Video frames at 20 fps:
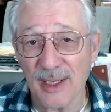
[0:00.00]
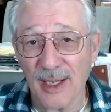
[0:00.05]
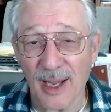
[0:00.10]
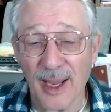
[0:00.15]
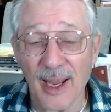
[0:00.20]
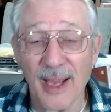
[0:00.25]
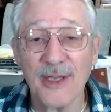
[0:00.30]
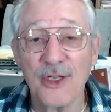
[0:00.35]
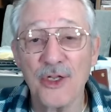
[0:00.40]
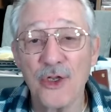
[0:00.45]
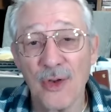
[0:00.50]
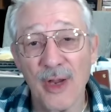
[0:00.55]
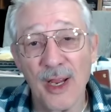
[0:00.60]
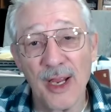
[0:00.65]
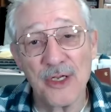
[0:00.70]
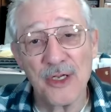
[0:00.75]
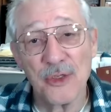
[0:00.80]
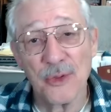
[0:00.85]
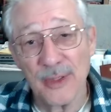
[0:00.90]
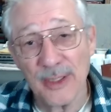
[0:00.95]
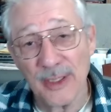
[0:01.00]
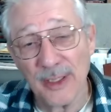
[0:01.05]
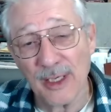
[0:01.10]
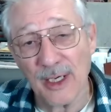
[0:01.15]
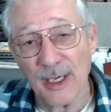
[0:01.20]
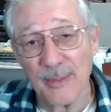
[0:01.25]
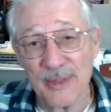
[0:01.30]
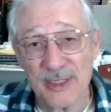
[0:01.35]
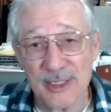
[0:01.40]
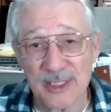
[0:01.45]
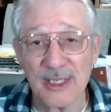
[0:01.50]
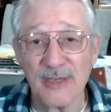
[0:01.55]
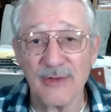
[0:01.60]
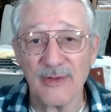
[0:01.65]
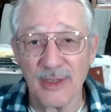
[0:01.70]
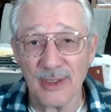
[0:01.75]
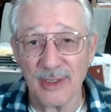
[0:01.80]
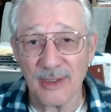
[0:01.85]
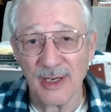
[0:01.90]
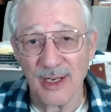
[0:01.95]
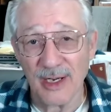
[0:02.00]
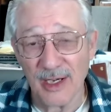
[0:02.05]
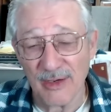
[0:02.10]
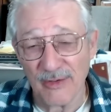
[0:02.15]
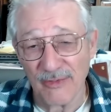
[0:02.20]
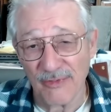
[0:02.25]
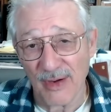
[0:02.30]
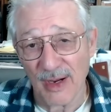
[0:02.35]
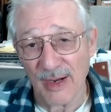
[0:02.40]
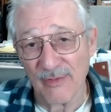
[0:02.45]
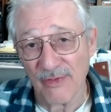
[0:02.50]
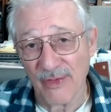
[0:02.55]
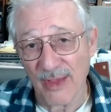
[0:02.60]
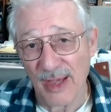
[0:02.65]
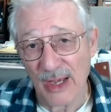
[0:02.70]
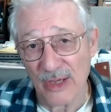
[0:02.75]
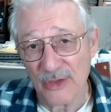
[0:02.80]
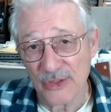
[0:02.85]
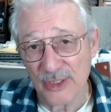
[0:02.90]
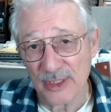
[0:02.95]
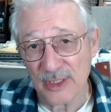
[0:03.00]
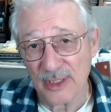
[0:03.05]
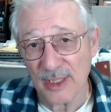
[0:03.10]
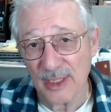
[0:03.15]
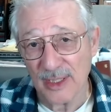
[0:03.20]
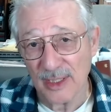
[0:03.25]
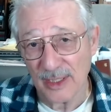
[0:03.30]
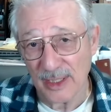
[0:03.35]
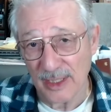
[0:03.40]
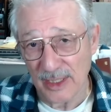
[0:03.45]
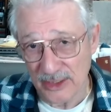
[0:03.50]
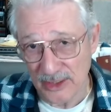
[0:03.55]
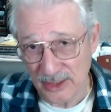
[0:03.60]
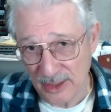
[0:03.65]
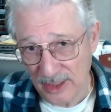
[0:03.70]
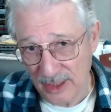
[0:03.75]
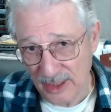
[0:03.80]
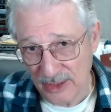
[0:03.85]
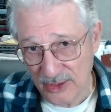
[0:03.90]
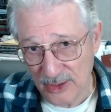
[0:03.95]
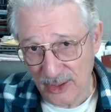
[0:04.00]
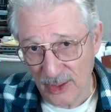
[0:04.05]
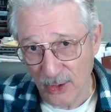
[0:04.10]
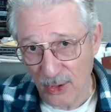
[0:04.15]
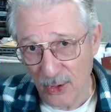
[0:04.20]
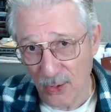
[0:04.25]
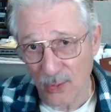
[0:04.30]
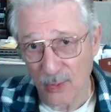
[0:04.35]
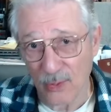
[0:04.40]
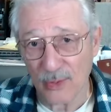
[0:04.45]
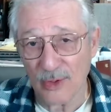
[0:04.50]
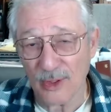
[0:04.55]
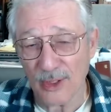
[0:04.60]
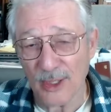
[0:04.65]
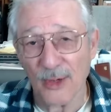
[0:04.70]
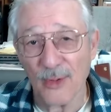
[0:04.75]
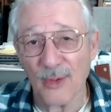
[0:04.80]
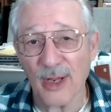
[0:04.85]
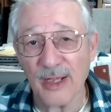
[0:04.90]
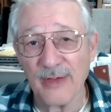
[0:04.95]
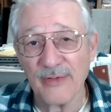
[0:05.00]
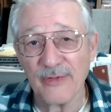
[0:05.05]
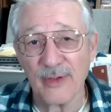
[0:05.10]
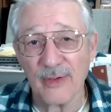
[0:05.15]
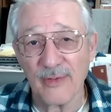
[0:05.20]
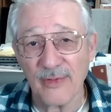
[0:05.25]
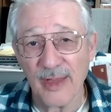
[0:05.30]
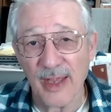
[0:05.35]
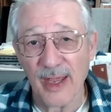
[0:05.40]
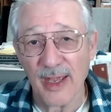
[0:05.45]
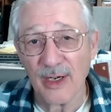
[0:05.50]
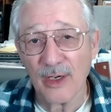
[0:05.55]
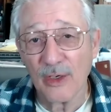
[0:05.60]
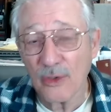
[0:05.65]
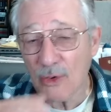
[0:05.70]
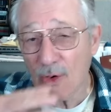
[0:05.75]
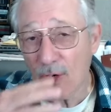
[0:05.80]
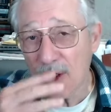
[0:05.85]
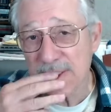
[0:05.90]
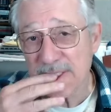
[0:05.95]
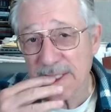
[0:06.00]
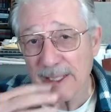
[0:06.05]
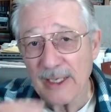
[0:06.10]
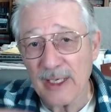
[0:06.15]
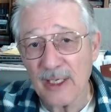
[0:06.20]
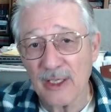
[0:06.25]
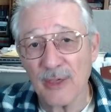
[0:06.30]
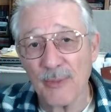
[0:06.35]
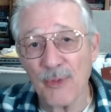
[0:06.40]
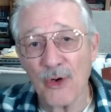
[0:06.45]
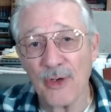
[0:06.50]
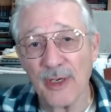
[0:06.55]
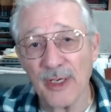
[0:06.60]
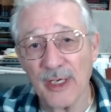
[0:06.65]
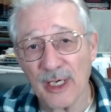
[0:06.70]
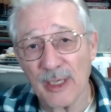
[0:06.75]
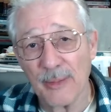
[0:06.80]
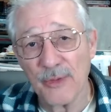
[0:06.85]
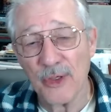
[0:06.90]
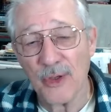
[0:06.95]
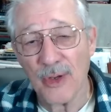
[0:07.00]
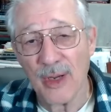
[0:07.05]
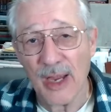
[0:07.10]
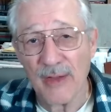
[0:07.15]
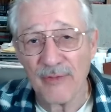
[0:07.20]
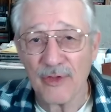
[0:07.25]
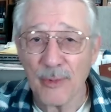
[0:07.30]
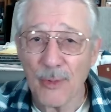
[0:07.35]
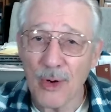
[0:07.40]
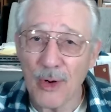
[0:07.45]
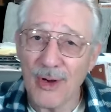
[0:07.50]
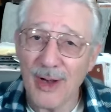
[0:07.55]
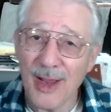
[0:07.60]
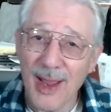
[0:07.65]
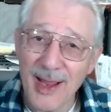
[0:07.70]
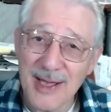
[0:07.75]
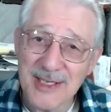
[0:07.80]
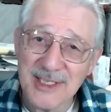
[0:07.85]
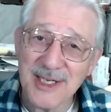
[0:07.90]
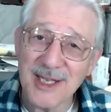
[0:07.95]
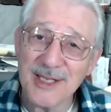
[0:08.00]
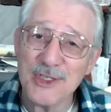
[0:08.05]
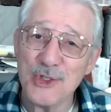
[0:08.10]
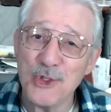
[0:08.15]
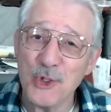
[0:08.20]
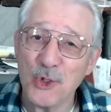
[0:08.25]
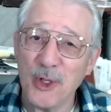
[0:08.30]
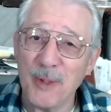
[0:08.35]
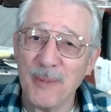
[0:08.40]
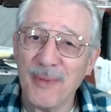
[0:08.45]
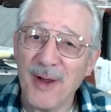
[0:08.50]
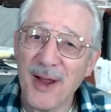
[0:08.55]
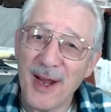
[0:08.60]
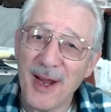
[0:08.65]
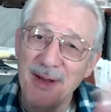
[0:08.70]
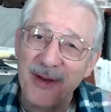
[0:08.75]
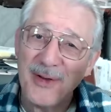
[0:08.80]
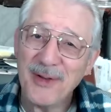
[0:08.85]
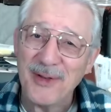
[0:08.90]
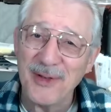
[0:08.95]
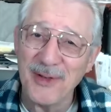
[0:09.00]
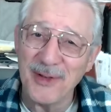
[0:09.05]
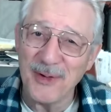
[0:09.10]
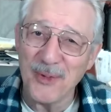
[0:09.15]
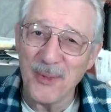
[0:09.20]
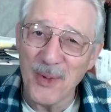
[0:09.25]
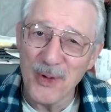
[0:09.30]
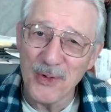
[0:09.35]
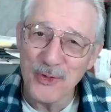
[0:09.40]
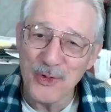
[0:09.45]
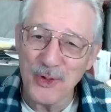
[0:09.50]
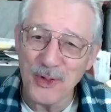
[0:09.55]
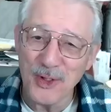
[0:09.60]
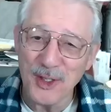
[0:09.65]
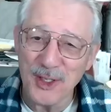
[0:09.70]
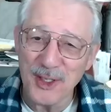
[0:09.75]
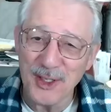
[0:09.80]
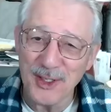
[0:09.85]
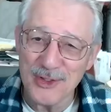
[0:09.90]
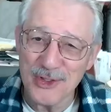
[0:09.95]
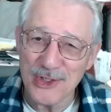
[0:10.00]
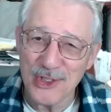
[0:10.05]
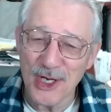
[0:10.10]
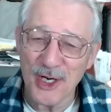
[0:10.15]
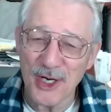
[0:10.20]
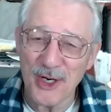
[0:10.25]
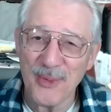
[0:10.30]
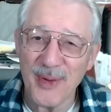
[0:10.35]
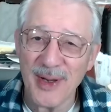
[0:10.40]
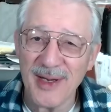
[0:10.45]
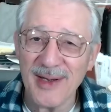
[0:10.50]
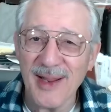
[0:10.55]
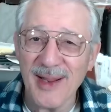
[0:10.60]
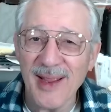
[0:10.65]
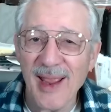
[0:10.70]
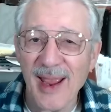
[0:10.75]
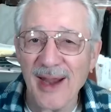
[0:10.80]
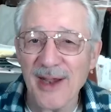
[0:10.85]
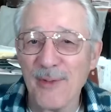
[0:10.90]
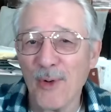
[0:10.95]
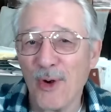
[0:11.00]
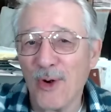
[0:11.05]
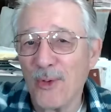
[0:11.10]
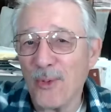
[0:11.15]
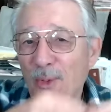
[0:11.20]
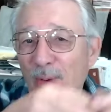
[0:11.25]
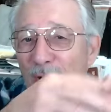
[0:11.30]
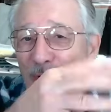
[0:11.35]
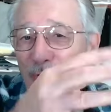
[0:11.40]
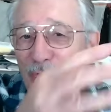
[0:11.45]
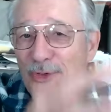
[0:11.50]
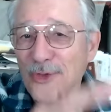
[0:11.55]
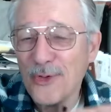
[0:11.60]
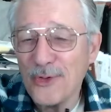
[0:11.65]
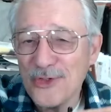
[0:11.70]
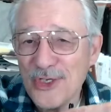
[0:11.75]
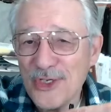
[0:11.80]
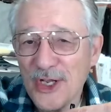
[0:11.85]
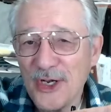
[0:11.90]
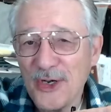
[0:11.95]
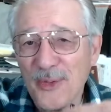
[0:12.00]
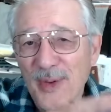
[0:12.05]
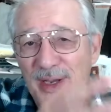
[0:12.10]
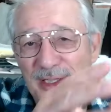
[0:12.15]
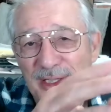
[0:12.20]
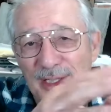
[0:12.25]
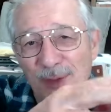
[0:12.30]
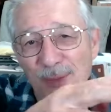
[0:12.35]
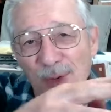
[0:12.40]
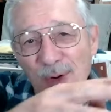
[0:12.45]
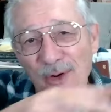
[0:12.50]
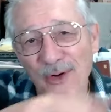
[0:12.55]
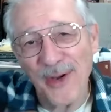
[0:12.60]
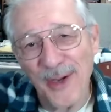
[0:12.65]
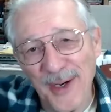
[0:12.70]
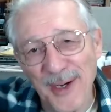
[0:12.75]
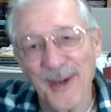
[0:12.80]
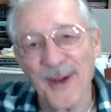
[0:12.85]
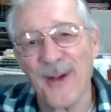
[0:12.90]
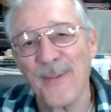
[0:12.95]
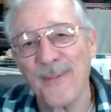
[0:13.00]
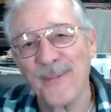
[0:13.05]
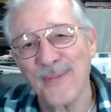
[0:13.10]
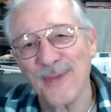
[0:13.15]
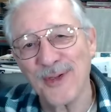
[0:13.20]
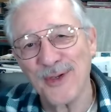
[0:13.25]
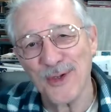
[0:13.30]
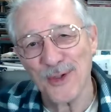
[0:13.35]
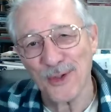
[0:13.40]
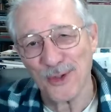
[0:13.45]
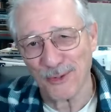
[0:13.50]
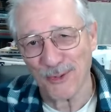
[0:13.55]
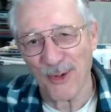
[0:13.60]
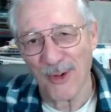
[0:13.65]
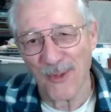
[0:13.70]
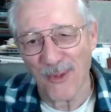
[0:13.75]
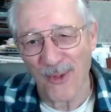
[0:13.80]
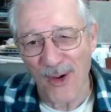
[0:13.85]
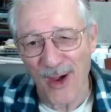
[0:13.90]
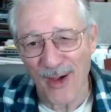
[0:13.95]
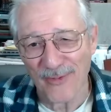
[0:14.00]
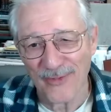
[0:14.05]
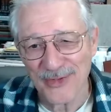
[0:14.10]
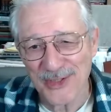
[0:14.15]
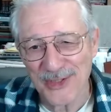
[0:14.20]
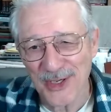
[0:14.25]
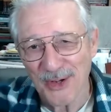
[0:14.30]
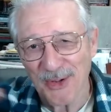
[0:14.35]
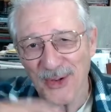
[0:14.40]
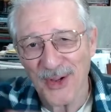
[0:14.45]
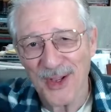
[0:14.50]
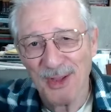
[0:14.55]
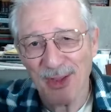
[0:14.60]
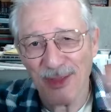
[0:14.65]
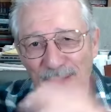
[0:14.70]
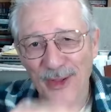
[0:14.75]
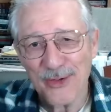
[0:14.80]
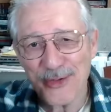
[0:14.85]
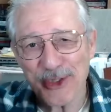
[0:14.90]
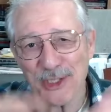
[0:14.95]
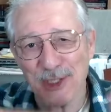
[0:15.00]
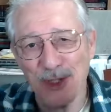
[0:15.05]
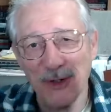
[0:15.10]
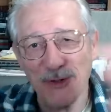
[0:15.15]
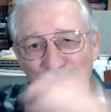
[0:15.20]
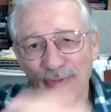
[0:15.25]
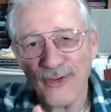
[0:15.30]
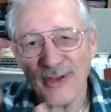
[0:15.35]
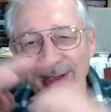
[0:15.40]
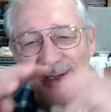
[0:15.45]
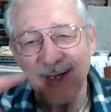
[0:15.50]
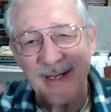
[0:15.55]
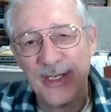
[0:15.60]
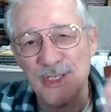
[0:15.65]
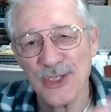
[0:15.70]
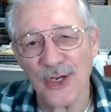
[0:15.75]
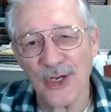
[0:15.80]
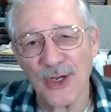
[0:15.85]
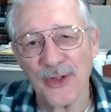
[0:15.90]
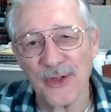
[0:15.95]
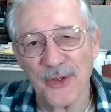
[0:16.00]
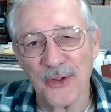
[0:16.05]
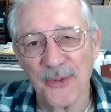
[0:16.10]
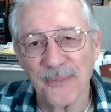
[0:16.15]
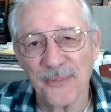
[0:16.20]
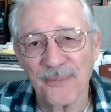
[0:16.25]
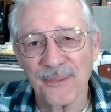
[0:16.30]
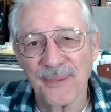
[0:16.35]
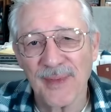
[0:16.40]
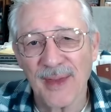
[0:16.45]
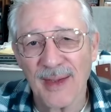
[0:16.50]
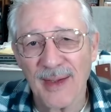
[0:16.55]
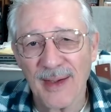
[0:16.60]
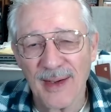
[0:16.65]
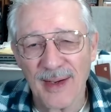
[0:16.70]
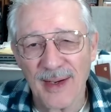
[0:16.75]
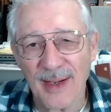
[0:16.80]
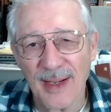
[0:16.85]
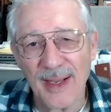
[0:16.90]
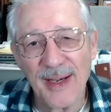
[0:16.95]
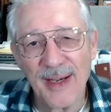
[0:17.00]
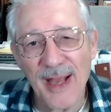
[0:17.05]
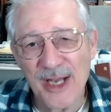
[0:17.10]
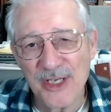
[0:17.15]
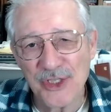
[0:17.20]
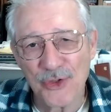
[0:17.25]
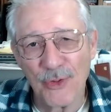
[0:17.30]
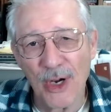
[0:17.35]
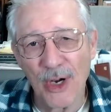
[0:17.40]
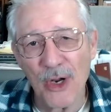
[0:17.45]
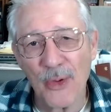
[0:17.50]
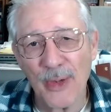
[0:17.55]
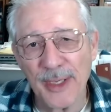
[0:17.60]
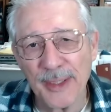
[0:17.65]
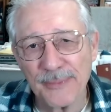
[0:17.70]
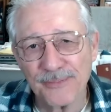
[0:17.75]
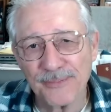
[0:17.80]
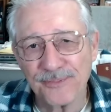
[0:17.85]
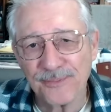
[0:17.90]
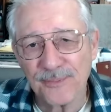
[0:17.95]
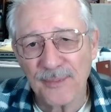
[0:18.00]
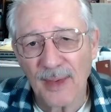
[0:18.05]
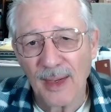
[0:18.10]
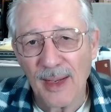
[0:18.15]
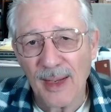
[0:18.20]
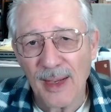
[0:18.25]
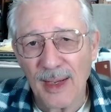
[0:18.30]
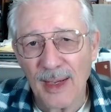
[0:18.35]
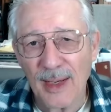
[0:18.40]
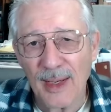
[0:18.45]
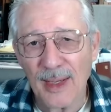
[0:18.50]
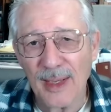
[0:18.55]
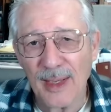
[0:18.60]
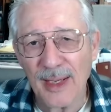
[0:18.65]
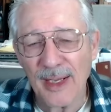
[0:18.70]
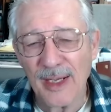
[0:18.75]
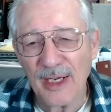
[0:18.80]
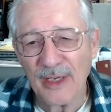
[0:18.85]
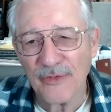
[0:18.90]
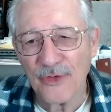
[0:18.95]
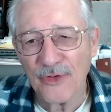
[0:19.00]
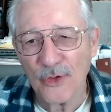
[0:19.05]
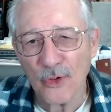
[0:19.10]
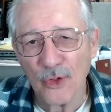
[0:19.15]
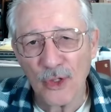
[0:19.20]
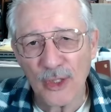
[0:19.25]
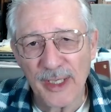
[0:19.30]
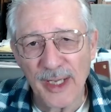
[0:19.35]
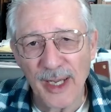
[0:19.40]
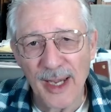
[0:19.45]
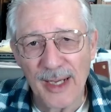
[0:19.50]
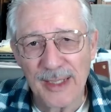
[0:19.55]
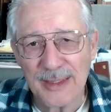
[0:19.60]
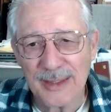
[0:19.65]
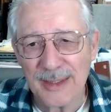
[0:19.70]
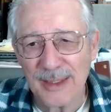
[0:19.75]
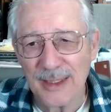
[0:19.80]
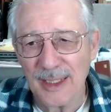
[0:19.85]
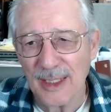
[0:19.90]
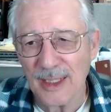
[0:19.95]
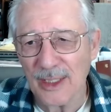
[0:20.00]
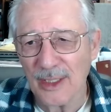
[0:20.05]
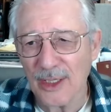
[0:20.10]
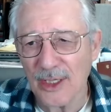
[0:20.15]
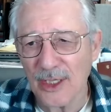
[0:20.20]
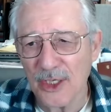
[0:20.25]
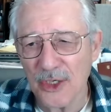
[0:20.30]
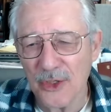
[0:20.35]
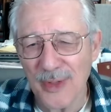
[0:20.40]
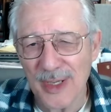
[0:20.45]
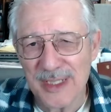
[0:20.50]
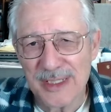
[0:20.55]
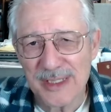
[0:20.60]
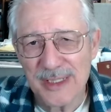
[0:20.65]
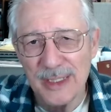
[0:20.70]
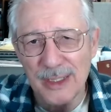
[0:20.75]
And your annual income is $785,000 is the low level of that. Of course, the more income you have, the more assets you can buy and the wealth you can generate. And the more wealth you generate, the more income you throw off. So those two feed each other. And that's growing. And if you look at the U.S.